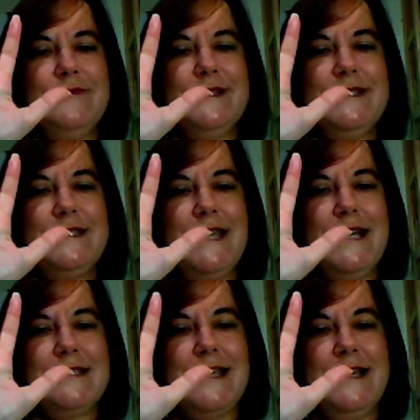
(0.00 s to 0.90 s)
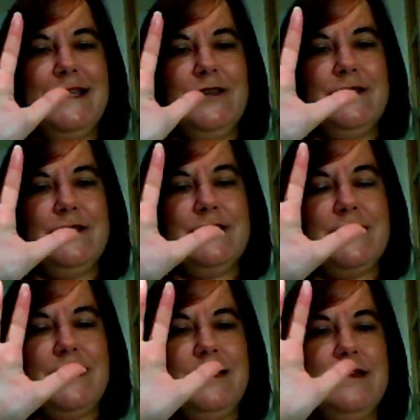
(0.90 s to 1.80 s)
What's the next line that you can
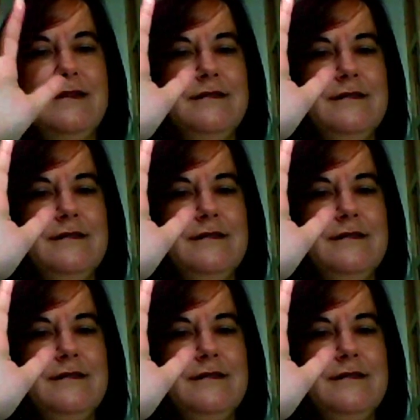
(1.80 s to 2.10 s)
see?